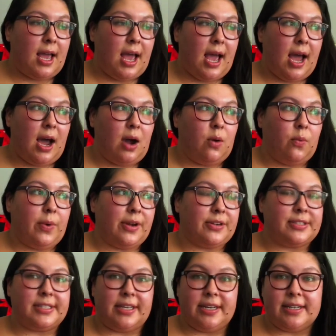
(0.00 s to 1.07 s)
how we're
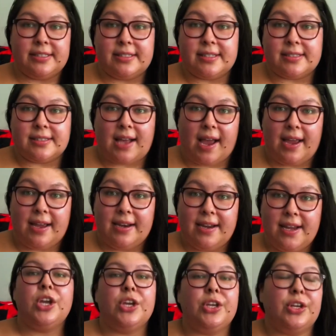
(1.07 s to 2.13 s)
seen in society.